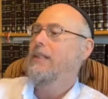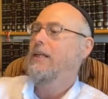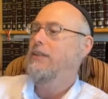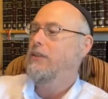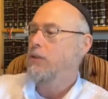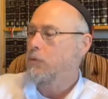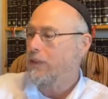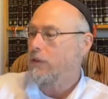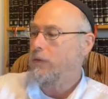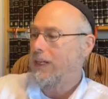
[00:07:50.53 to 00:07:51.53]
and you're a
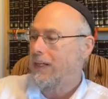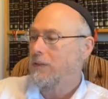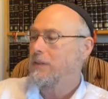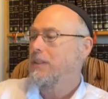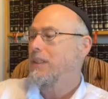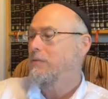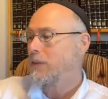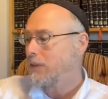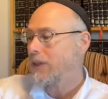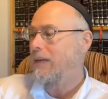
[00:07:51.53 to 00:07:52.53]
widow now, but
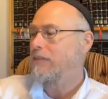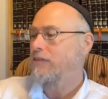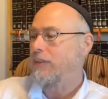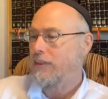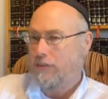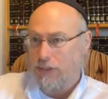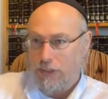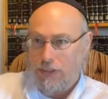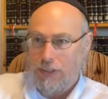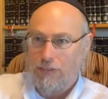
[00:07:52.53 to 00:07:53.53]
you still have to fend for
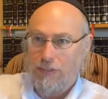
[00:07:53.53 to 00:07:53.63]
yourself.